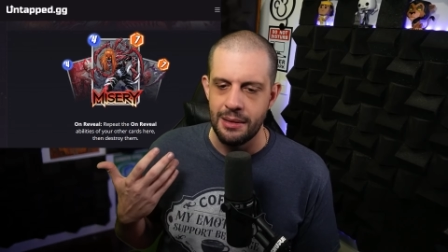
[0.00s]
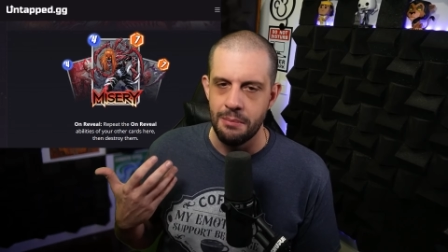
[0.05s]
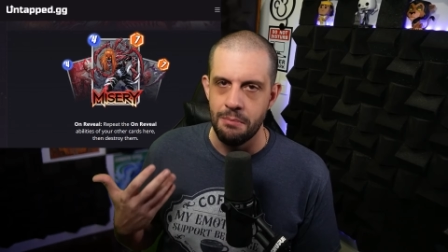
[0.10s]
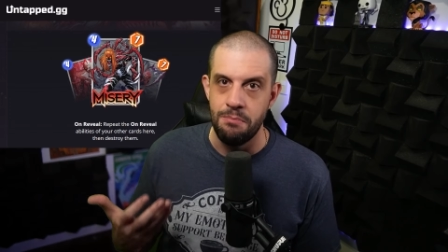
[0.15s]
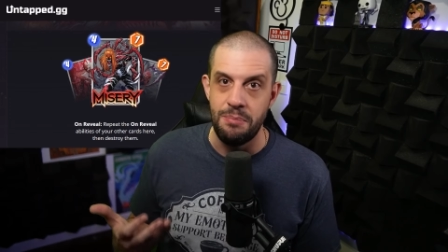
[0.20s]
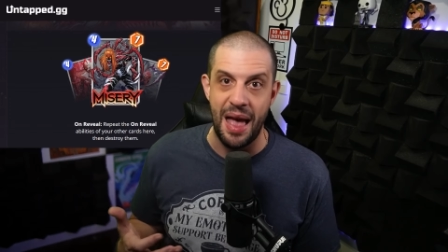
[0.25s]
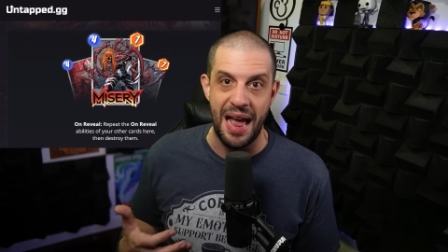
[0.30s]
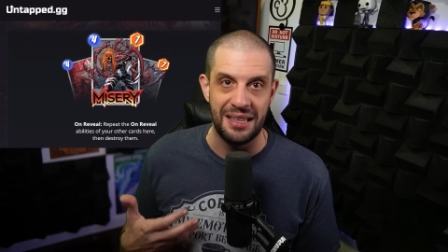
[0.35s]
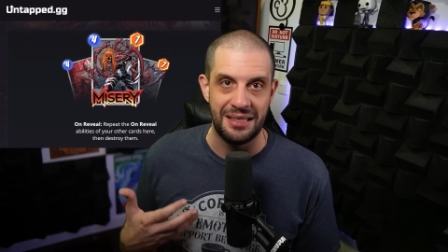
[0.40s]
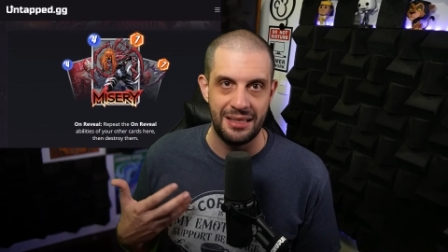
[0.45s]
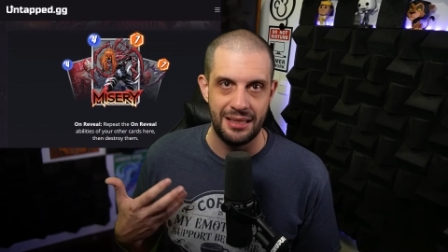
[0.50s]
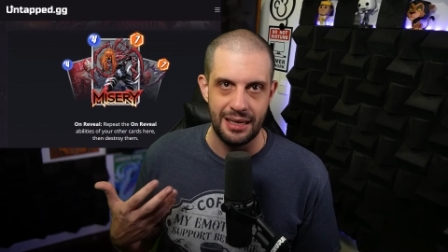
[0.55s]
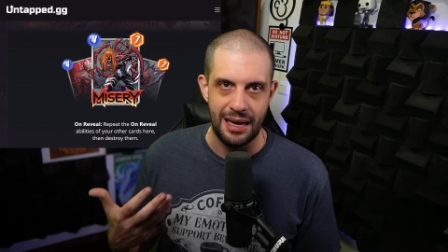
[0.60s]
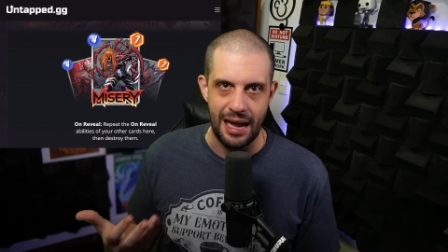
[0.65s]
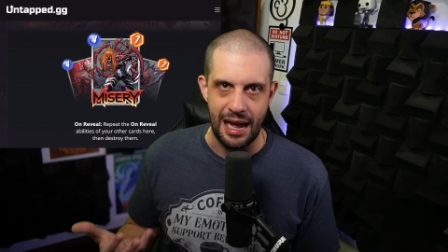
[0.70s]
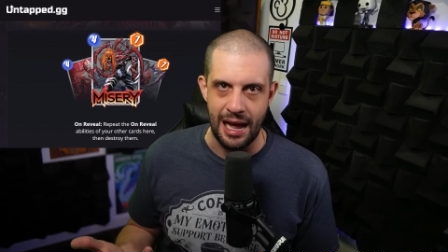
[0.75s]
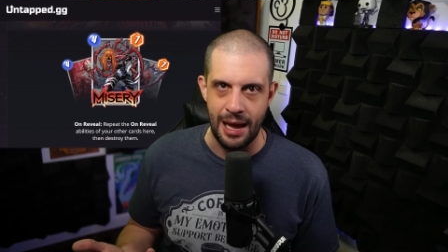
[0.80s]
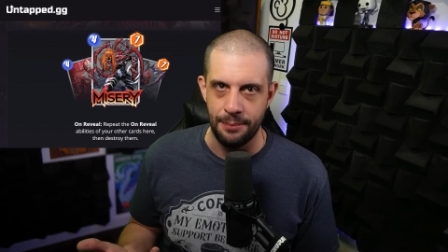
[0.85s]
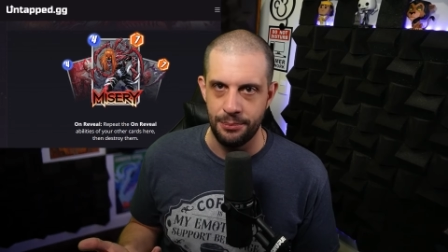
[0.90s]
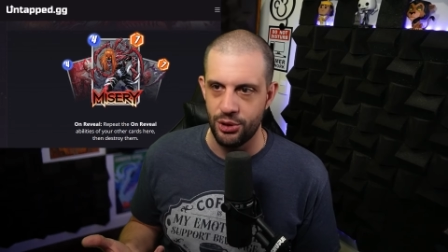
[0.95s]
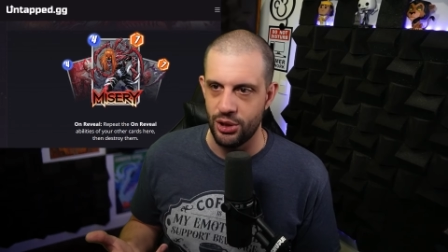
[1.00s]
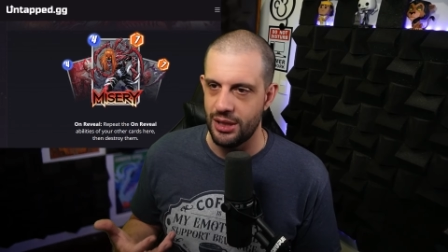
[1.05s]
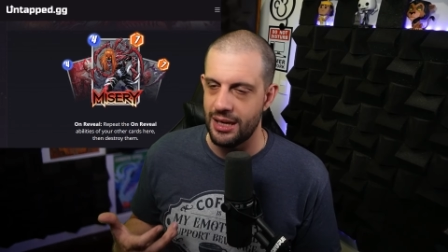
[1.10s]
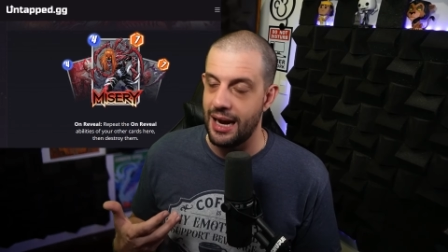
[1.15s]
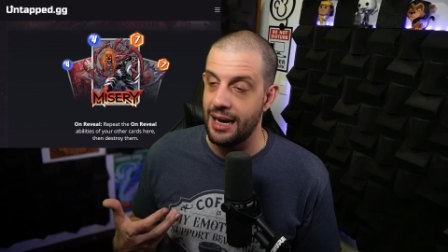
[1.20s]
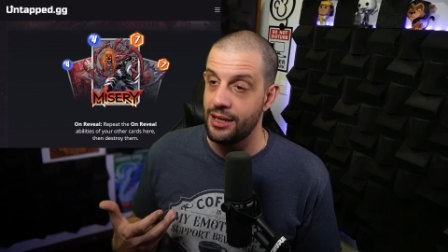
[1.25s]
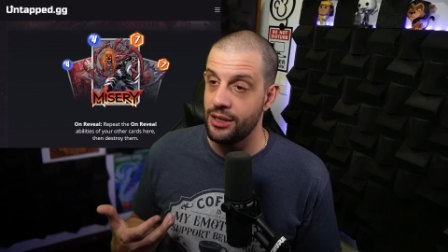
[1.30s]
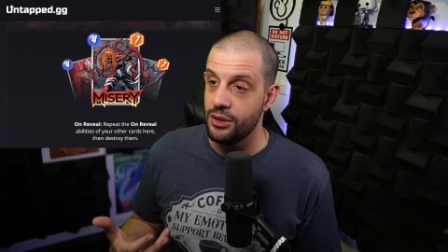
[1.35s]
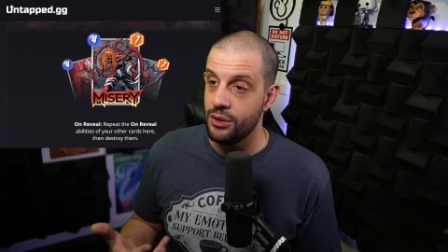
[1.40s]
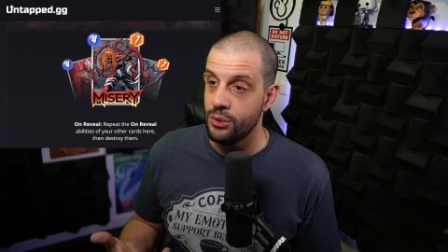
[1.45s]
best option.
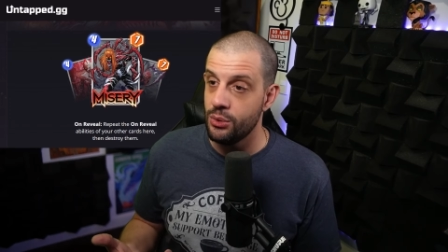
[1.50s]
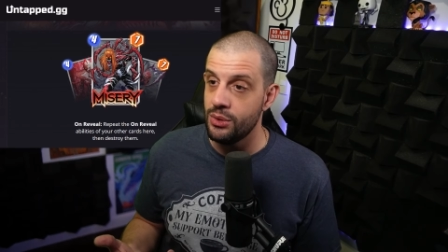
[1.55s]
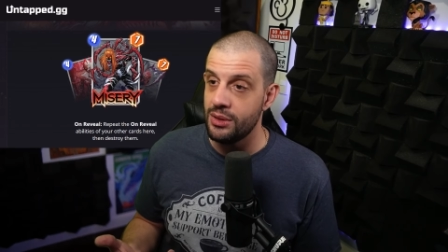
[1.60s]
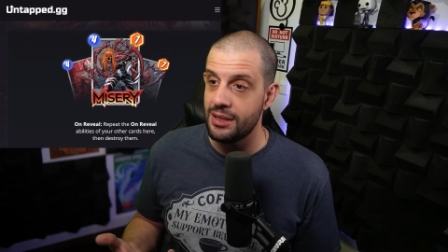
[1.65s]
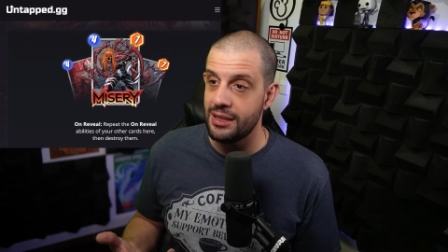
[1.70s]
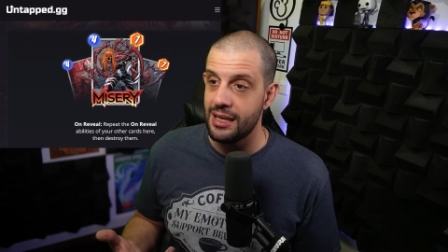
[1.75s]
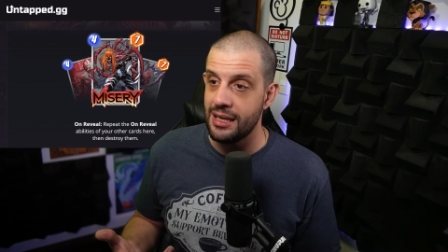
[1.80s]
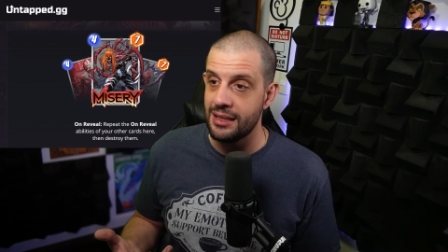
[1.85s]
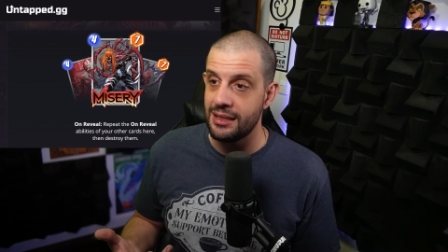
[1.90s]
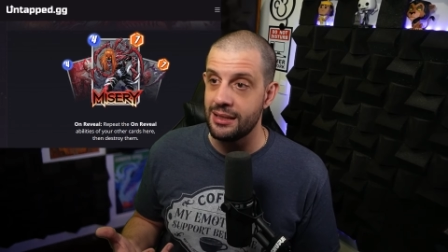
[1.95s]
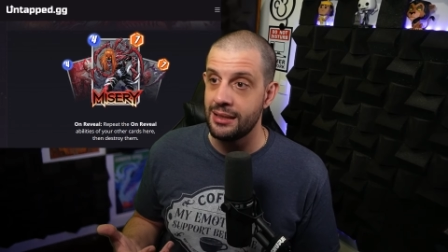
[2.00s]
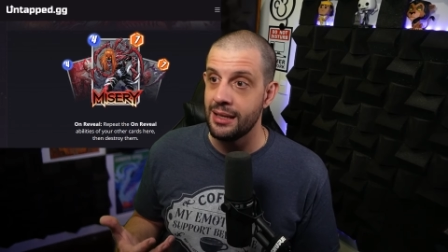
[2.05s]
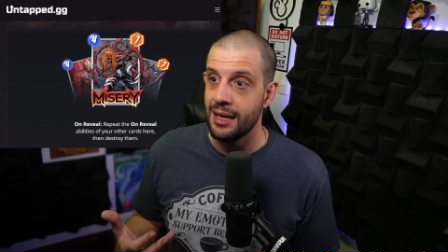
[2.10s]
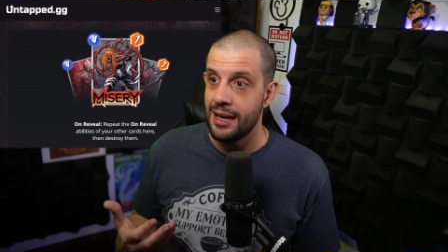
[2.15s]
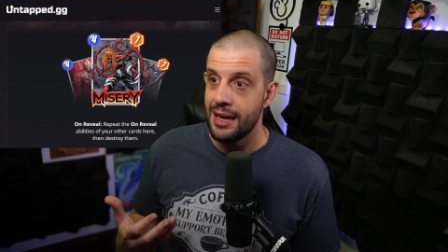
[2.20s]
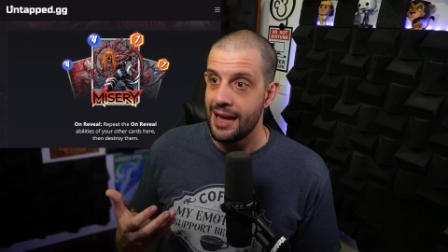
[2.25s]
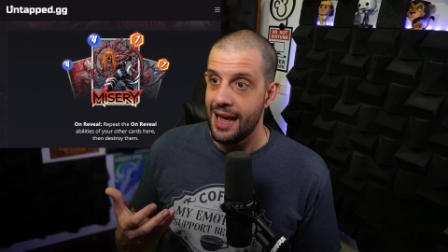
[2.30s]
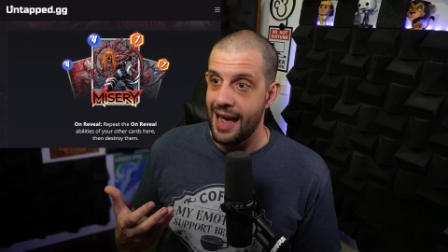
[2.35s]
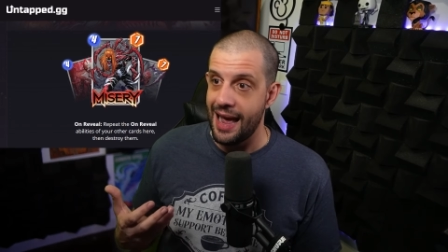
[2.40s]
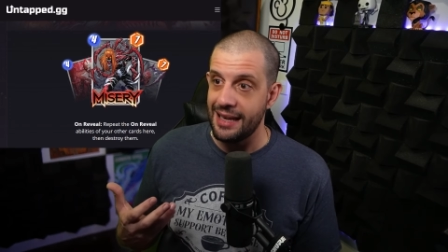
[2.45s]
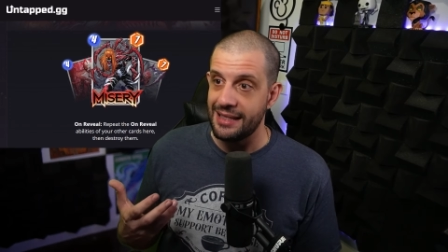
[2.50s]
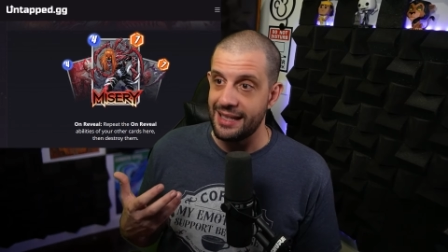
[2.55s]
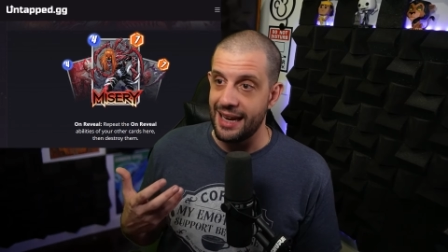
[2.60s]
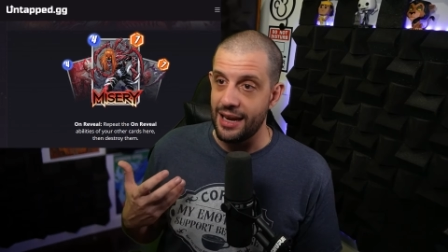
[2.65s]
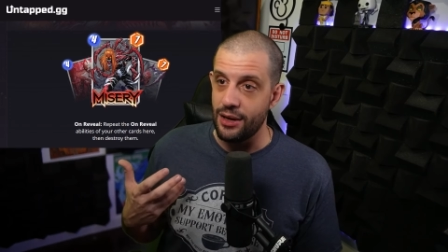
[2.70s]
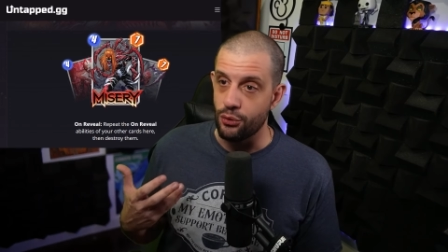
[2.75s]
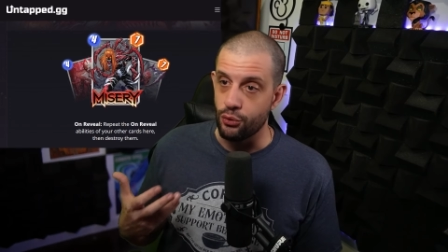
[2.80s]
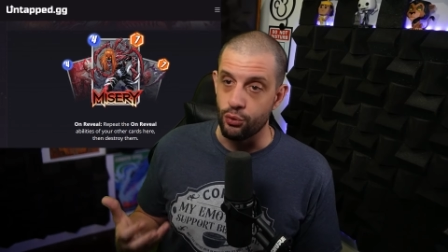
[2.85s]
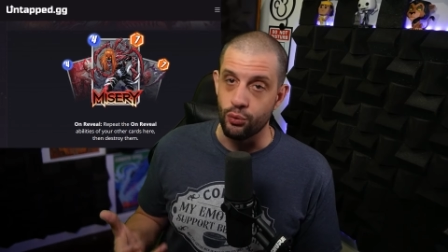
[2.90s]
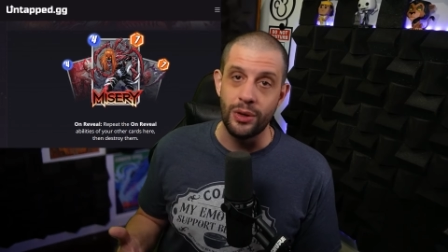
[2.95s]
I use this as
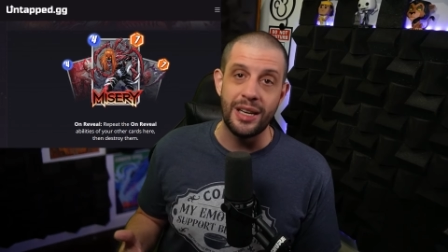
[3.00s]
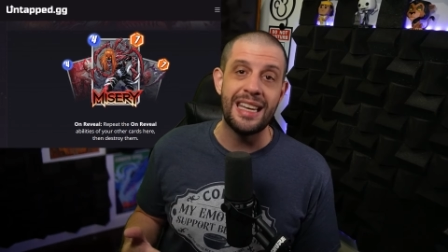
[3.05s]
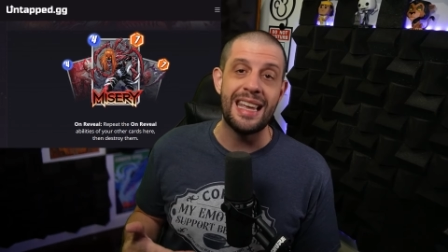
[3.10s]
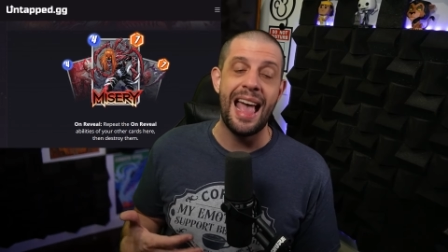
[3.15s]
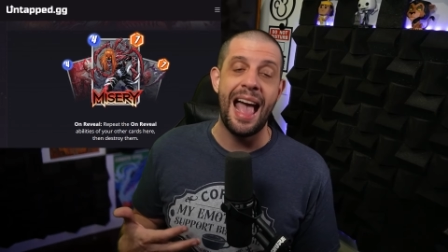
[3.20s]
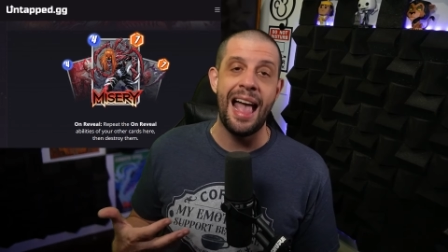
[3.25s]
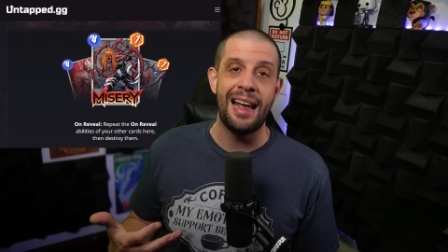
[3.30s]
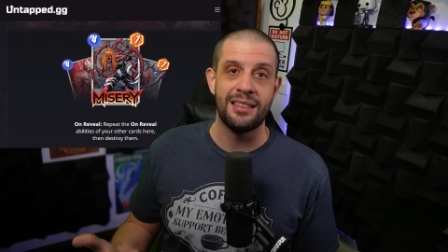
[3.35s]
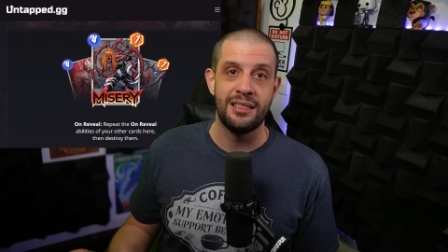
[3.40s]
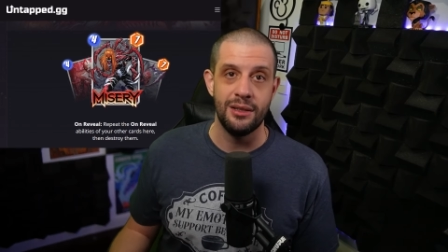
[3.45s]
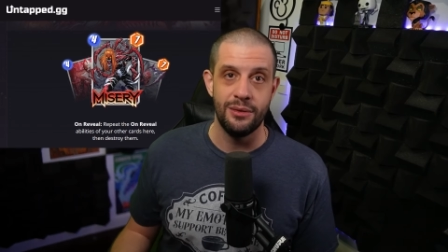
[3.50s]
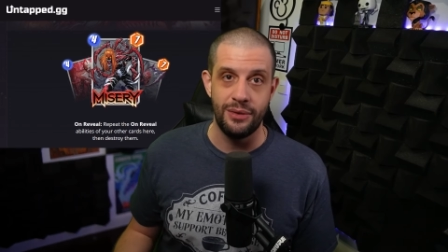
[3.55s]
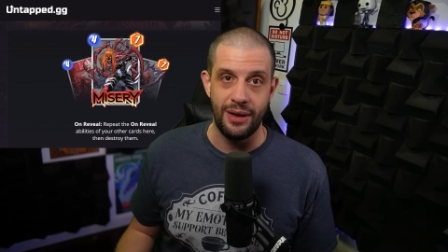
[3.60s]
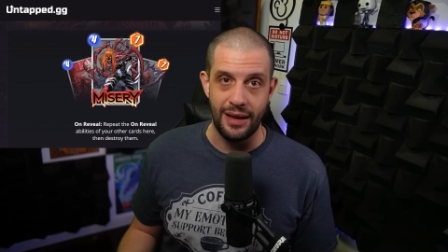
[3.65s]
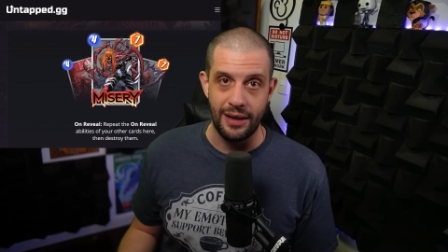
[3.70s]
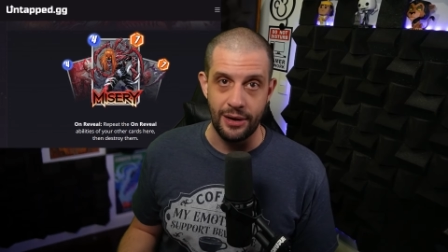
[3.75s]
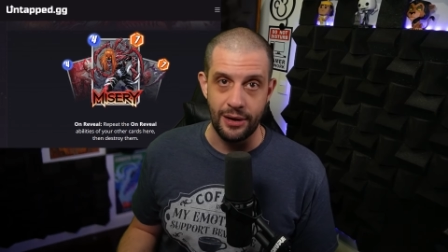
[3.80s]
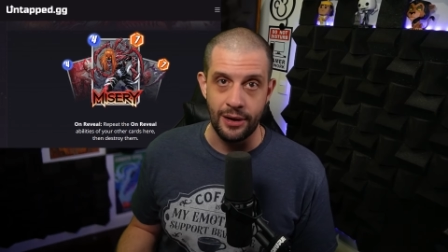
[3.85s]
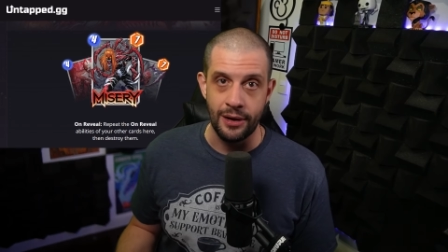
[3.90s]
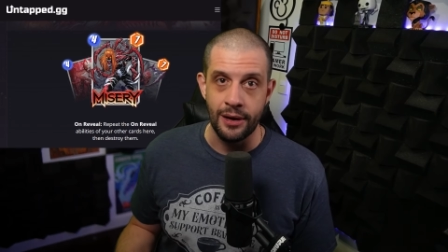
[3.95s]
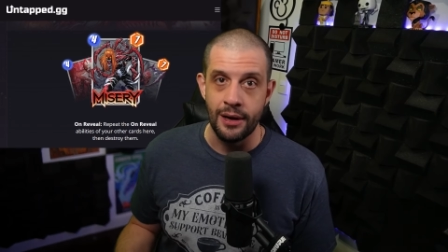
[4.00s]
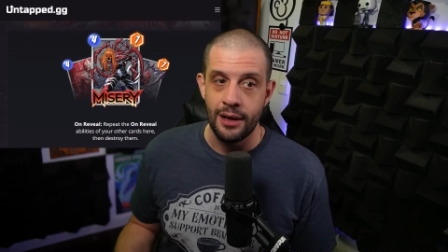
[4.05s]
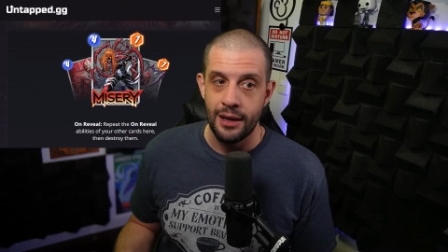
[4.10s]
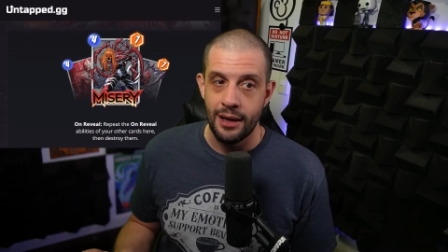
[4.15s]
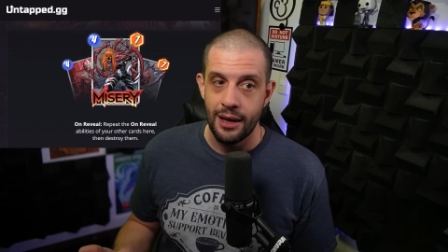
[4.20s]
a reactivator